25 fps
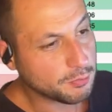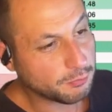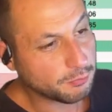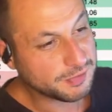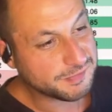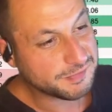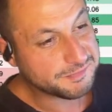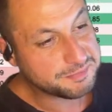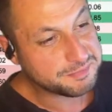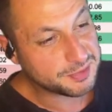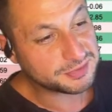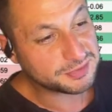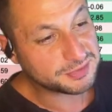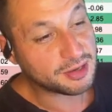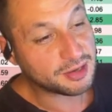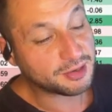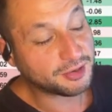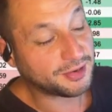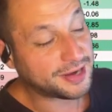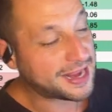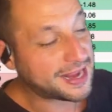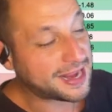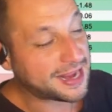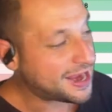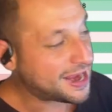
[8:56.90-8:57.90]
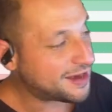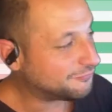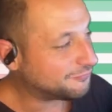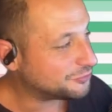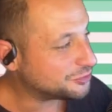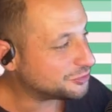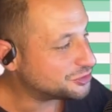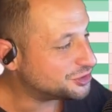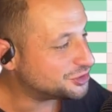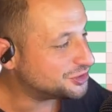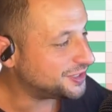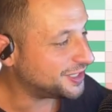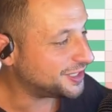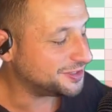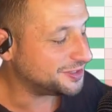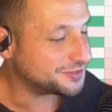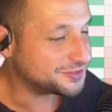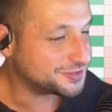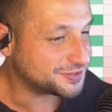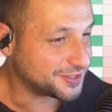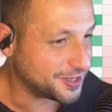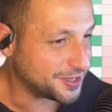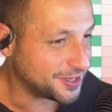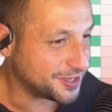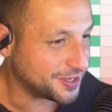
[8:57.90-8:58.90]
We've built out our average data
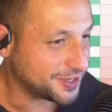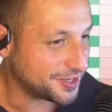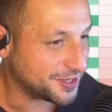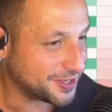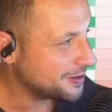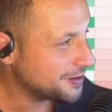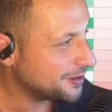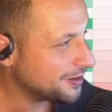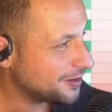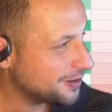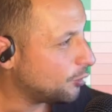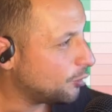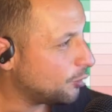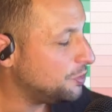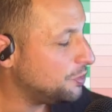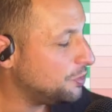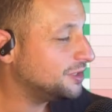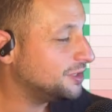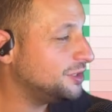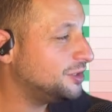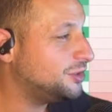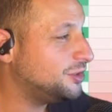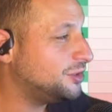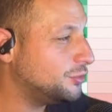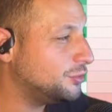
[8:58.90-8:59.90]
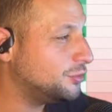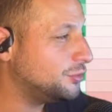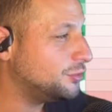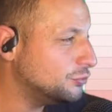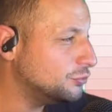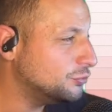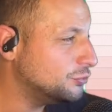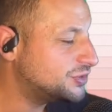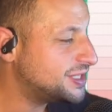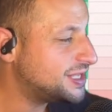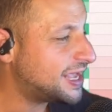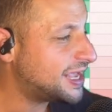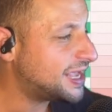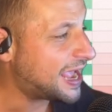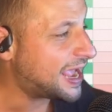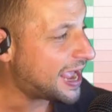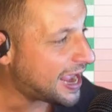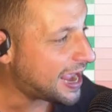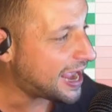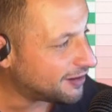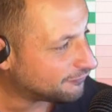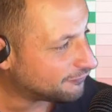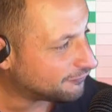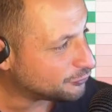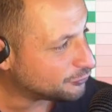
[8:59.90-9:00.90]
set. We can use the
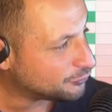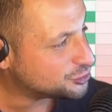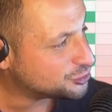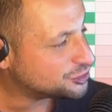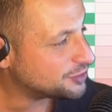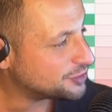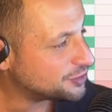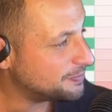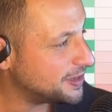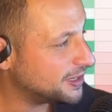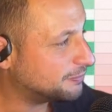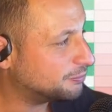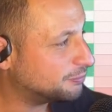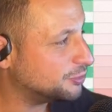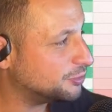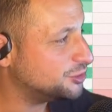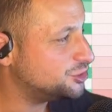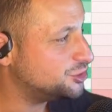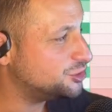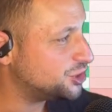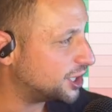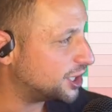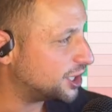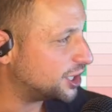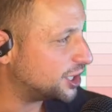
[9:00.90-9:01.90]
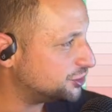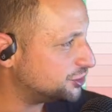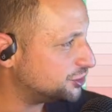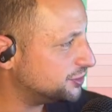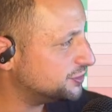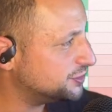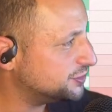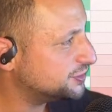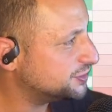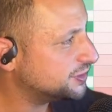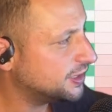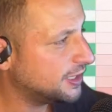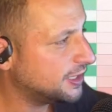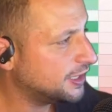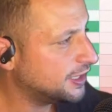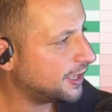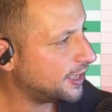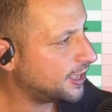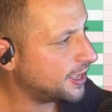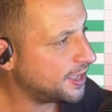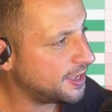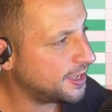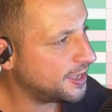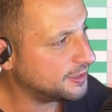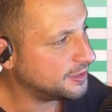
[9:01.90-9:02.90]
average to make projections,
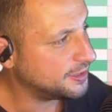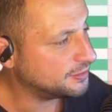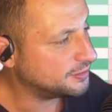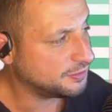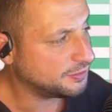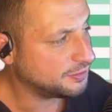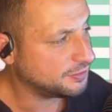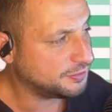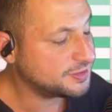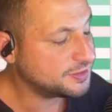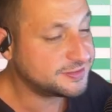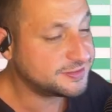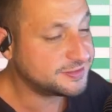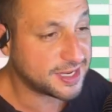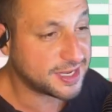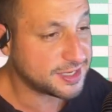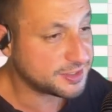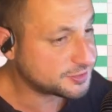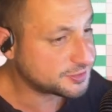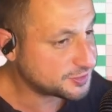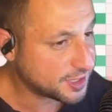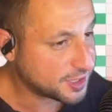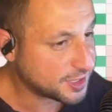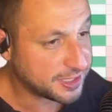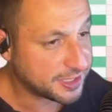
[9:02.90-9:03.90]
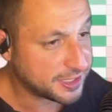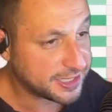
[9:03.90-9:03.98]
and this data set